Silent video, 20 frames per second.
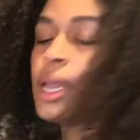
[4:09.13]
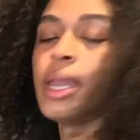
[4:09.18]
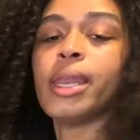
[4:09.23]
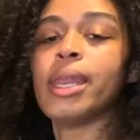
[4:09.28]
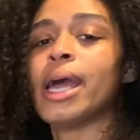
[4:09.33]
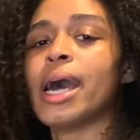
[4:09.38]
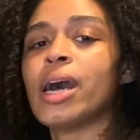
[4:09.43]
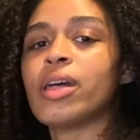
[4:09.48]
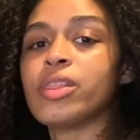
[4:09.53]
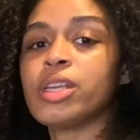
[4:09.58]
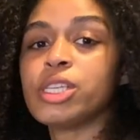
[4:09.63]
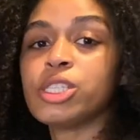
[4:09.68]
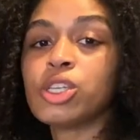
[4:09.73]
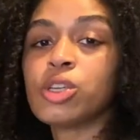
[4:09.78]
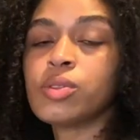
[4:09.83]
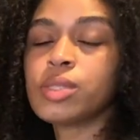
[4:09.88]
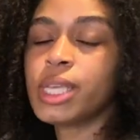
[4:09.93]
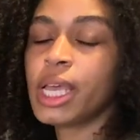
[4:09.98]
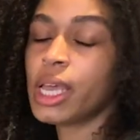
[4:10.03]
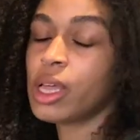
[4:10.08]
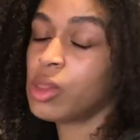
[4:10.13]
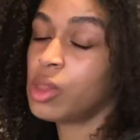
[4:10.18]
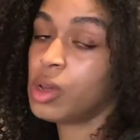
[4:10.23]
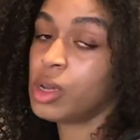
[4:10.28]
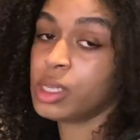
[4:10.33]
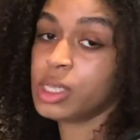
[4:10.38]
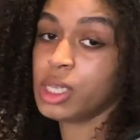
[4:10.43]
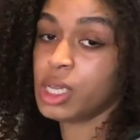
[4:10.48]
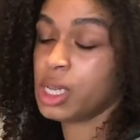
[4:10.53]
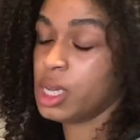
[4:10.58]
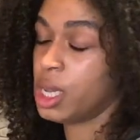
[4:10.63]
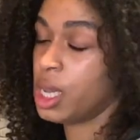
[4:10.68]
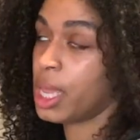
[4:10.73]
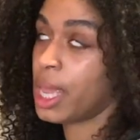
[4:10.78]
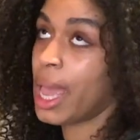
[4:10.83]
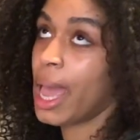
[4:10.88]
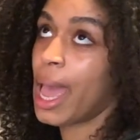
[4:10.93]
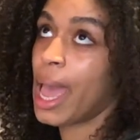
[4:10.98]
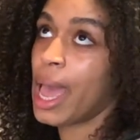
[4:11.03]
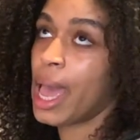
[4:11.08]
Now these don't take long to cook
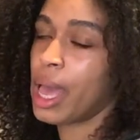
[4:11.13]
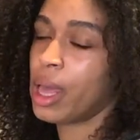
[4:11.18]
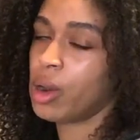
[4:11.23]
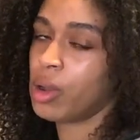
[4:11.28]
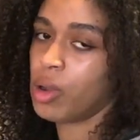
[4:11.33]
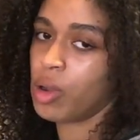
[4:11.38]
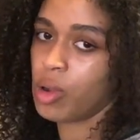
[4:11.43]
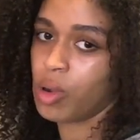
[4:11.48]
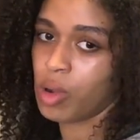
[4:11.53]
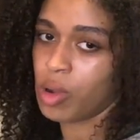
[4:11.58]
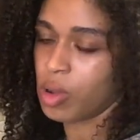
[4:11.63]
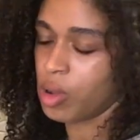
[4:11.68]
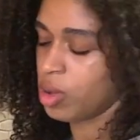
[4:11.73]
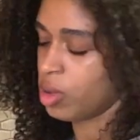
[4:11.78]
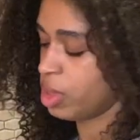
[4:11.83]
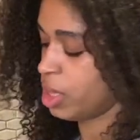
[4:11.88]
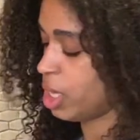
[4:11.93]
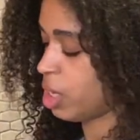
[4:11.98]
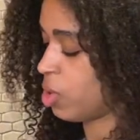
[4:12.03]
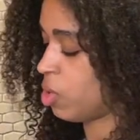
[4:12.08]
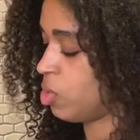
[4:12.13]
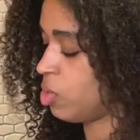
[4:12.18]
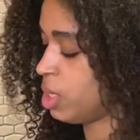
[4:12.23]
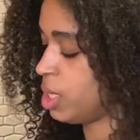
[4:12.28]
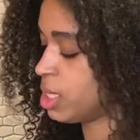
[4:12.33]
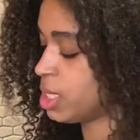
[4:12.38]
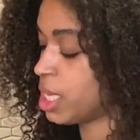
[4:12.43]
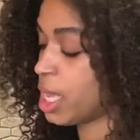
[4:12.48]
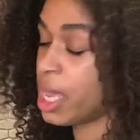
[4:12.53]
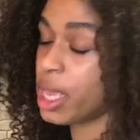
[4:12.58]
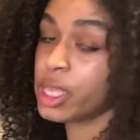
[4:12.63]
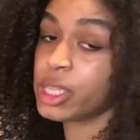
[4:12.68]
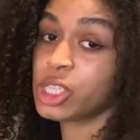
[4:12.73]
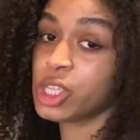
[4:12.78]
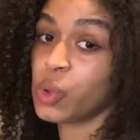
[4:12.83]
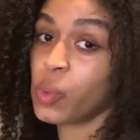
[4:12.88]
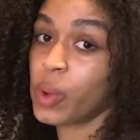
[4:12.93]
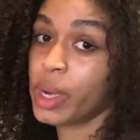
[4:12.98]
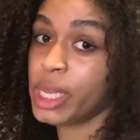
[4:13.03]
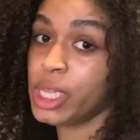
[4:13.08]
at all. They only take
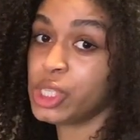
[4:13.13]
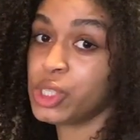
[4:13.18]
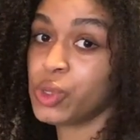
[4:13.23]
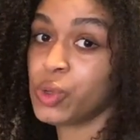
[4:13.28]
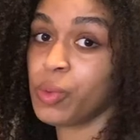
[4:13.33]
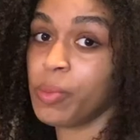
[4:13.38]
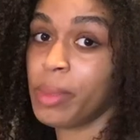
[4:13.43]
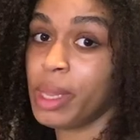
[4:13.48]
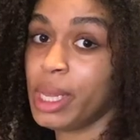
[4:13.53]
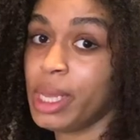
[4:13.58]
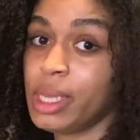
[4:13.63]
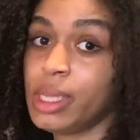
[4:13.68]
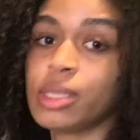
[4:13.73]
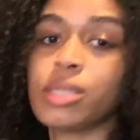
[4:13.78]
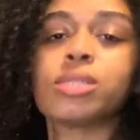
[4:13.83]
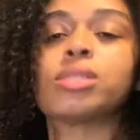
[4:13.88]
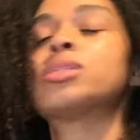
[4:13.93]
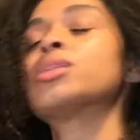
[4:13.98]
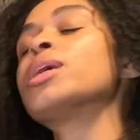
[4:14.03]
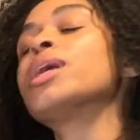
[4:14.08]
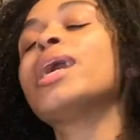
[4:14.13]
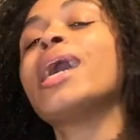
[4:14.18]
22 minutes.